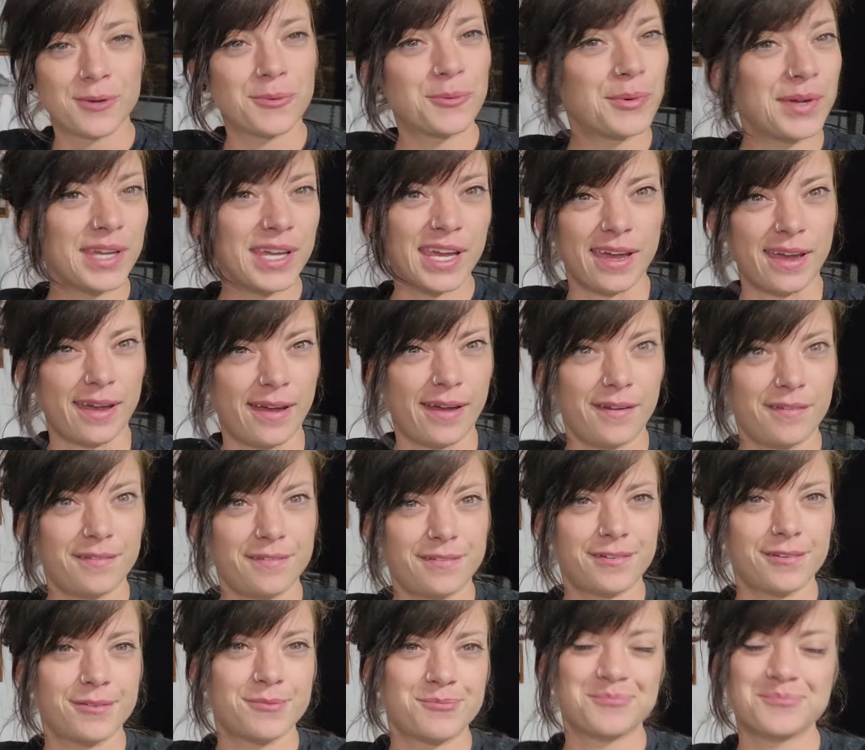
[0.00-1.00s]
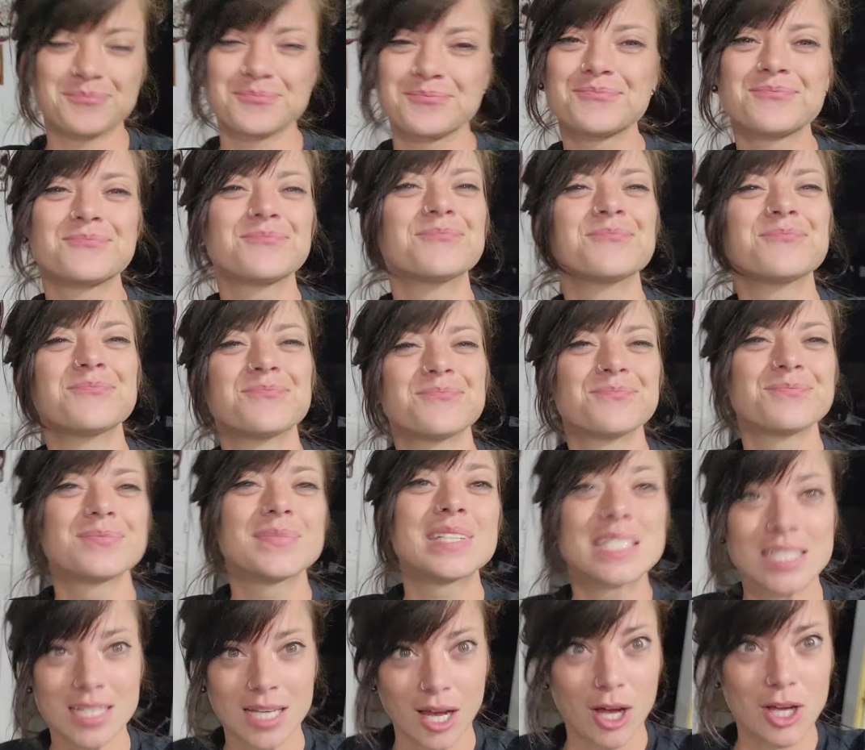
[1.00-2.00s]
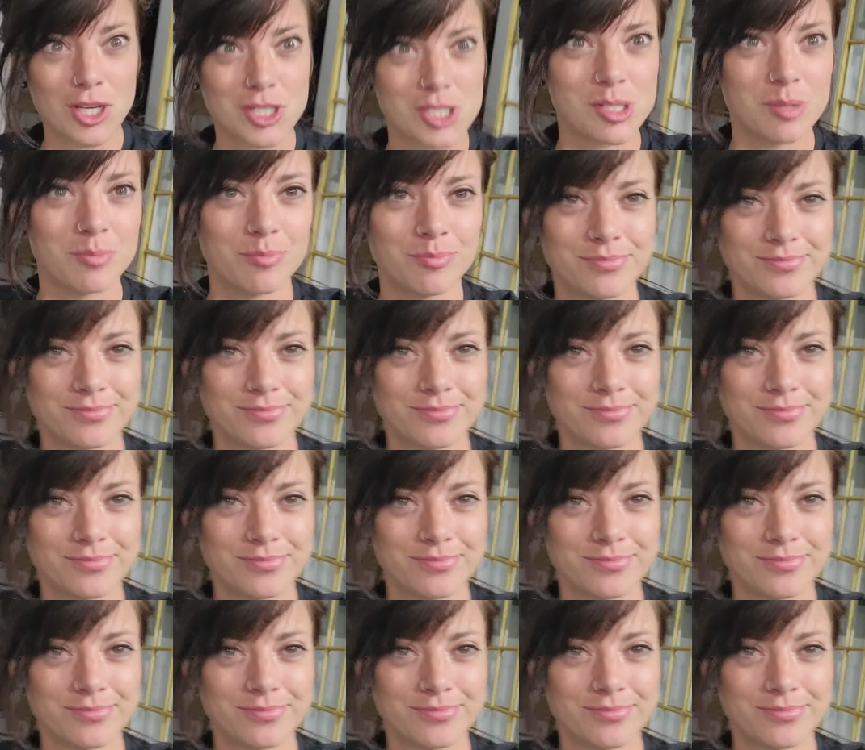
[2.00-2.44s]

we have. It's awesome.